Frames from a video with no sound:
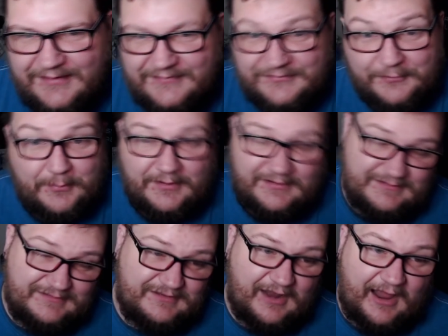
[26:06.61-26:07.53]
So, but
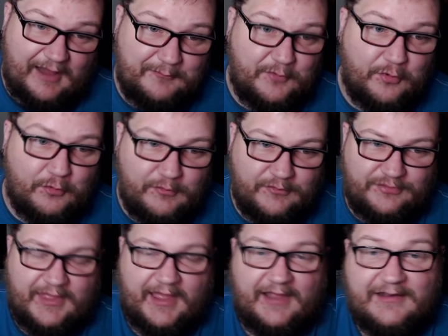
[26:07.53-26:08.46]
yeah, I'm cool
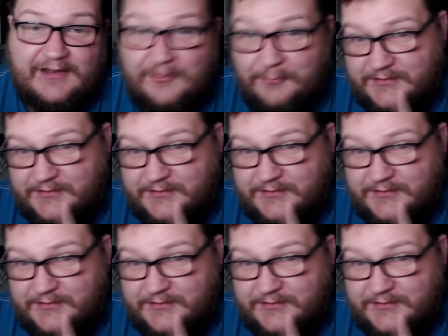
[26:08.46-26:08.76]
with that,